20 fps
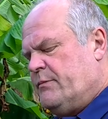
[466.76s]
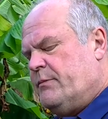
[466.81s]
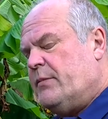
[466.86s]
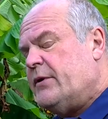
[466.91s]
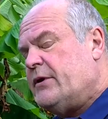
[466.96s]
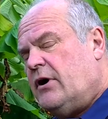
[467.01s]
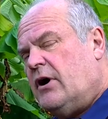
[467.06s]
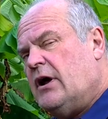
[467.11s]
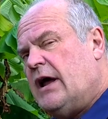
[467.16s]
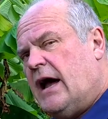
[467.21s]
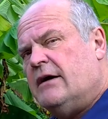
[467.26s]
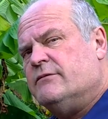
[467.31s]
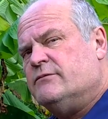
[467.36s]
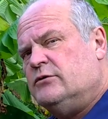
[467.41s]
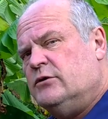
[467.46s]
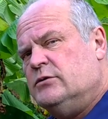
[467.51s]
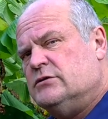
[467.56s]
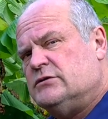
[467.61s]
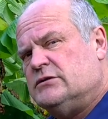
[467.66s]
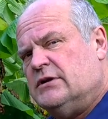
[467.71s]
but I have
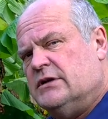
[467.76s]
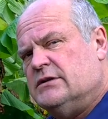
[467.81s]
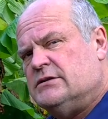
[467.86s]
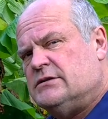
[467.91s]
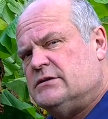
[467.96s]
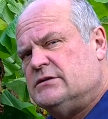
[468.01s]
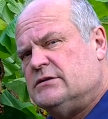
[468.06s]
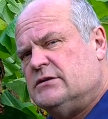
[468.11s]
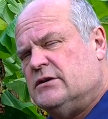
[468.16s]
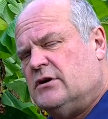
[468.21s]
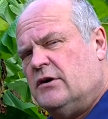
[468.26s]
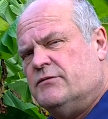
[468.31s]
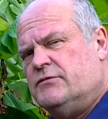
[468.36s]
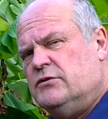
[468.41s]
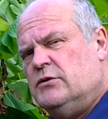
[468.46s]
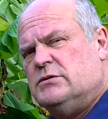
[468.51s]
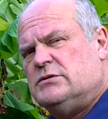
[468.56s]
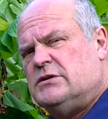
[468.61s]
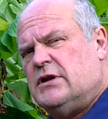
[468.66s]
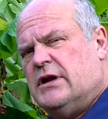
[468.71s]
used this. I've
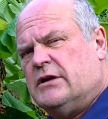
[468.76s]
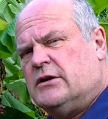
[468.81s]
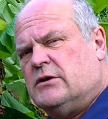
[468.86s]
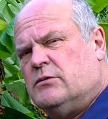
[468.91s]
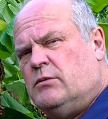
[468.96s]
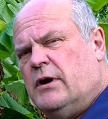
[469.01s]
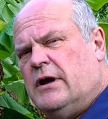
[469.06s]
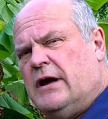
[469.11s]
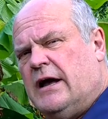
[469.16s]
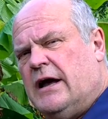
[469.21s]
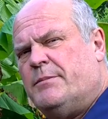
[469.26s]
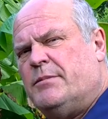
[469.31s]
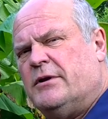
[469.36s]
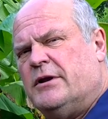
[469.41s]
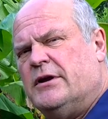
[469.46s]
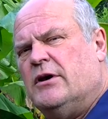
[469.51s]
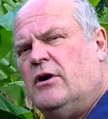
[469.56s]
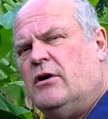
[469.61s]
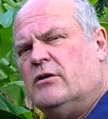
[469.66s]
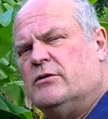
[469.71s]
used it quite
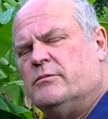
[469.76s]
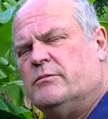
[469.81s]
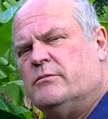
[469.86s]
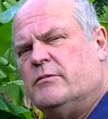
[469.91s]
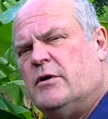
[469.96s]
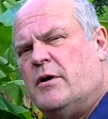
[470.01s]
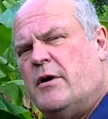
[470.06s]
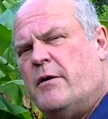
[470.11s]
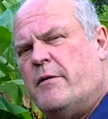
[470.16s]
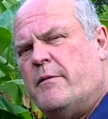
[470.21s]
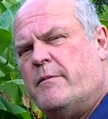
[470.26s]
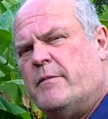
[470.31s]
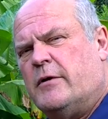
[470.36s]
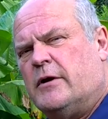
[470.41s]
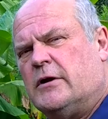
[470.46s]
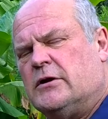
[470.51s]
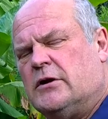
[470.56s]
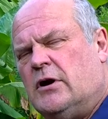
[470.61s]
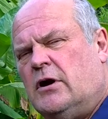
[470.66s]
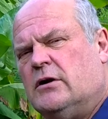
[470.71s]
happily
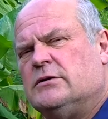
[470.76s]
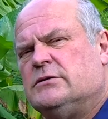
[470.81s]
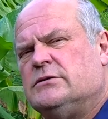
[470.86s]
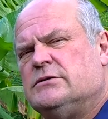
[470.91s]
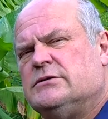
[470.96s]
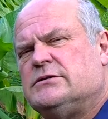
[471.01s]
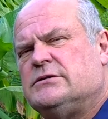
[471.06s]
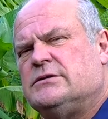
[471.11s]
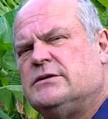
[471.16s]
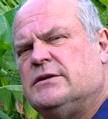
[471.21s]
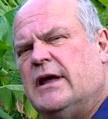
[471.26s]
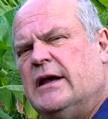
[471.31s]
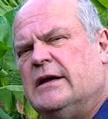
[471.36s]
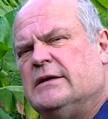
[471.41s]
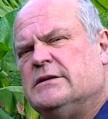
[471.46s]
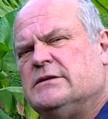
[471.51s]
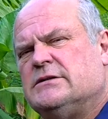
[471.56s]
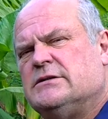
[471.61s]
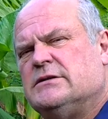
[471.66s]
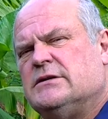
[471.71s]
on gardens
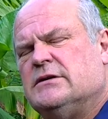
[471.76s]
that